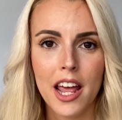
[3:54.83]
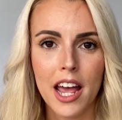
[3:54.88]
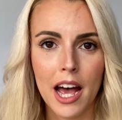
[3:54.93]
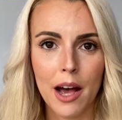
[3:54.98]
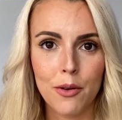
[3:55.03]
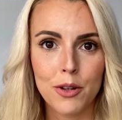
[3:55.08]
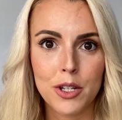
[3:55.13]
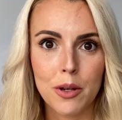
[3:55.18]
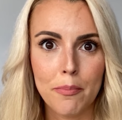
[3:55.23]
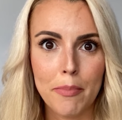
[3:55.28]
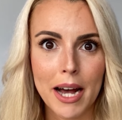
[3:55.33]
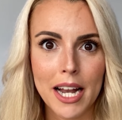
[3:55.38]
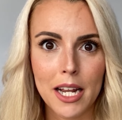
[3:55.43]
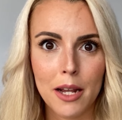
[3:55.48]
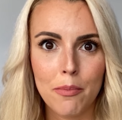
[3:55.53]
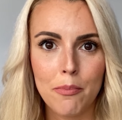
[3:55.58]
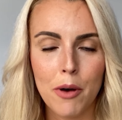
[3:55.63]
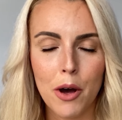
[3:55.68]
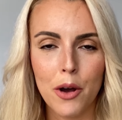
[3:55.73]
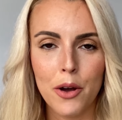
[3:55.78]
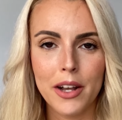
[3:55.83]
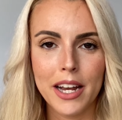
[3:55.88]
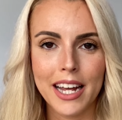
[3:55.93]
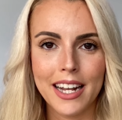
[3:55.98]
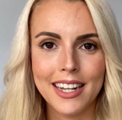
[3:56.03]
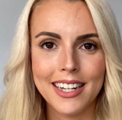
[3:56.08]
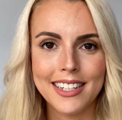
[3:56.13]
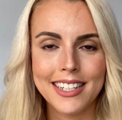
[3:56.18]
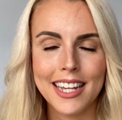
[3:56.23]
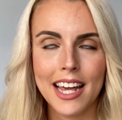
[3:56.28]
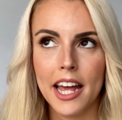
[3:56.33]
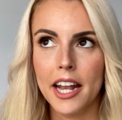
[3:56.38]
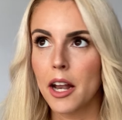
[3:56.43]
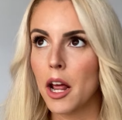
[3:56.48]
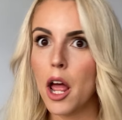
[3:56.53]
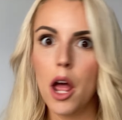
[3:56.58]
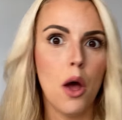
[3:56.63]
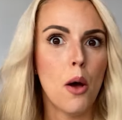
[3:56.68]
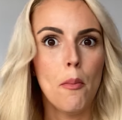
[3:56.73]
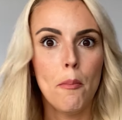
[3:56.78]
I was on panic mode and he said,
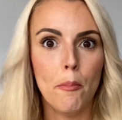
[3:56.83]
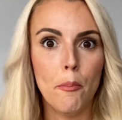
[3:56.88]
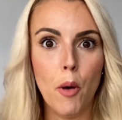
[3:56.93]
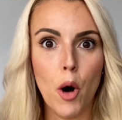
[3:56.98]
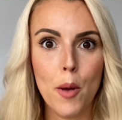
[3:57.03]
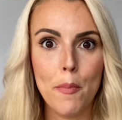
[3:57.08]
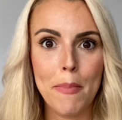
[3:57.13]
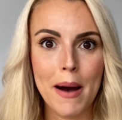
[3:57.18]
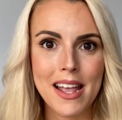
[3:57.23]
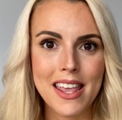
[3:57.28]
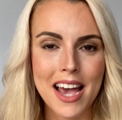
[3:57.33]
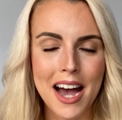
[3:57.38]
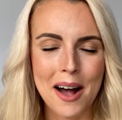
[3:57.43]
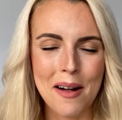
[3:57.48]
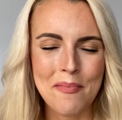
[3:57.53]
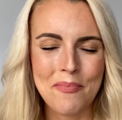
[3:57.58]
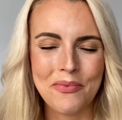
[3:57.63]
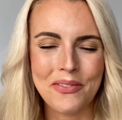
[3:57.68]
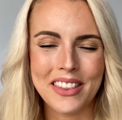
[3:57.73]
voy pa' allá.